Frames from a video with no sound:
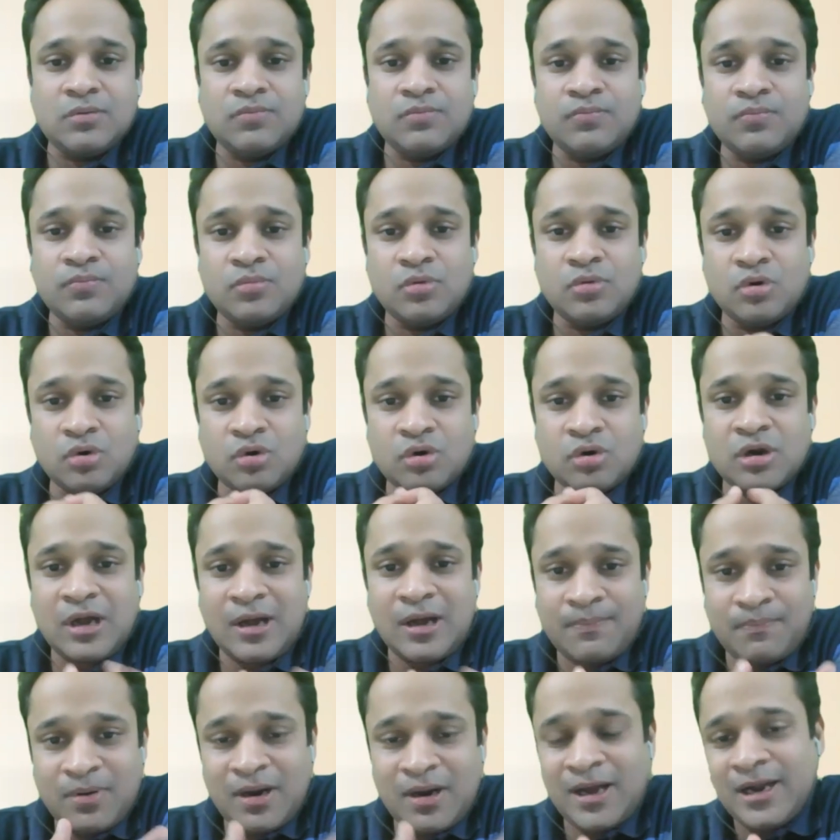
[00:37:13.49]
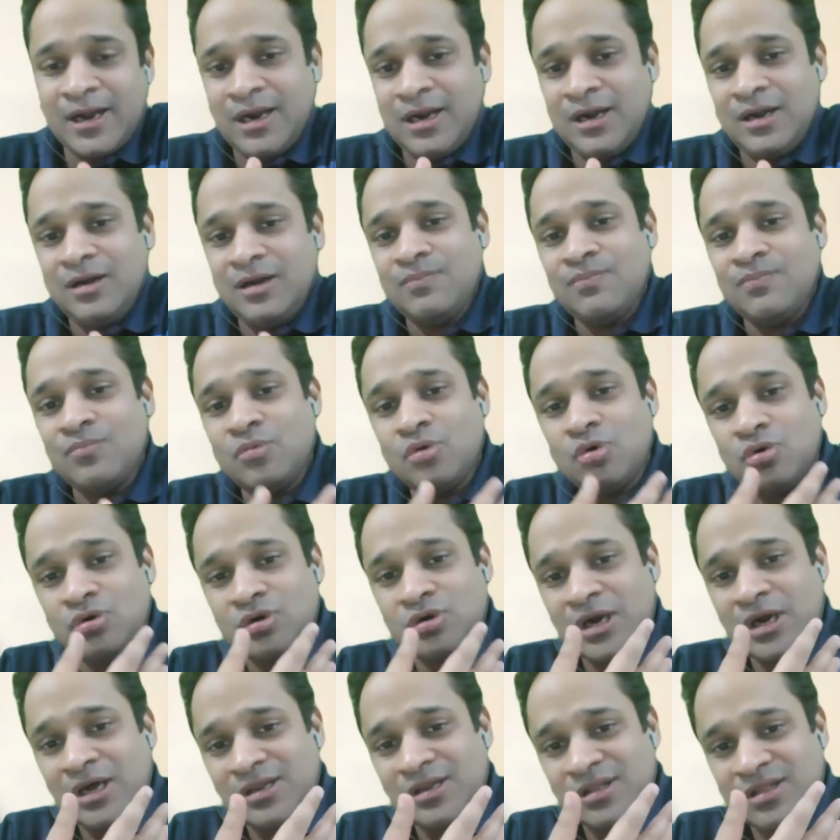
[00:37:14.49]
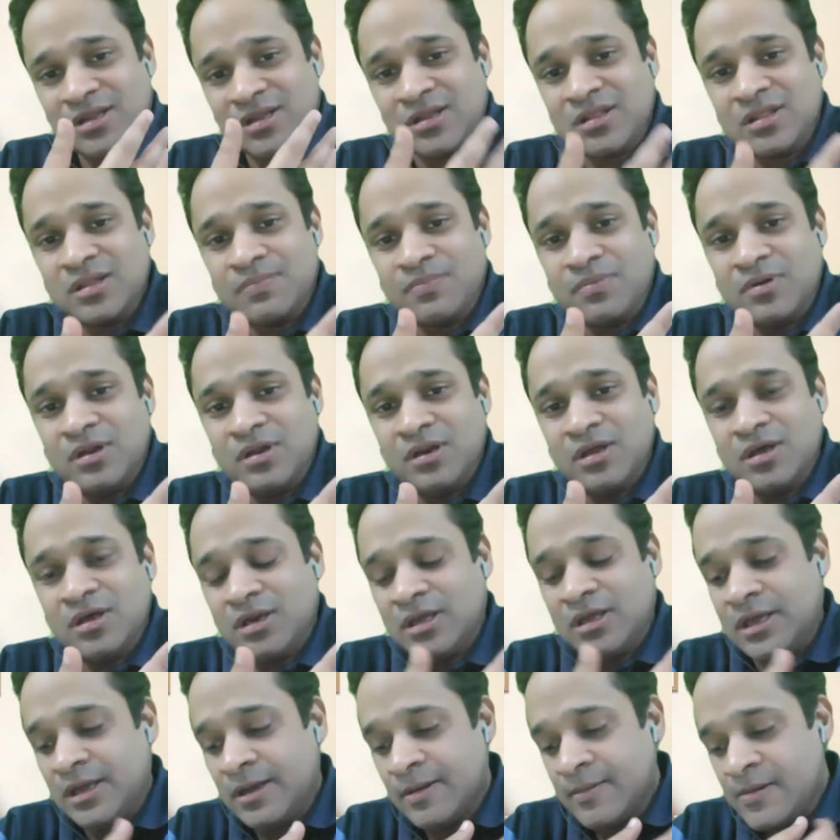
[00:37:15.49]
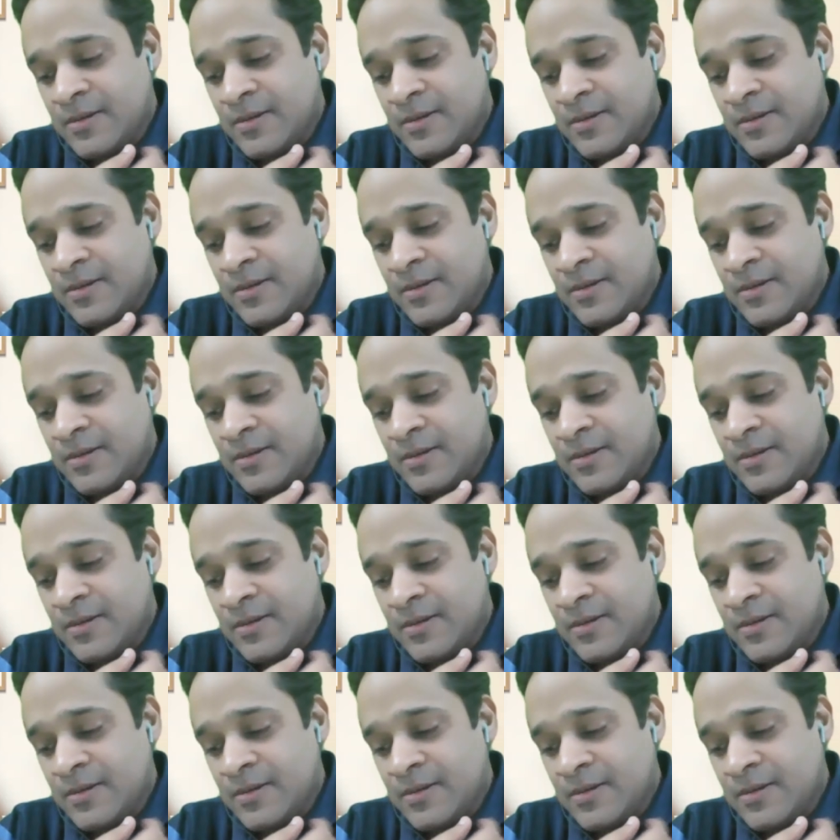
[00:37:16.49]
more applied, more transdisciplinary,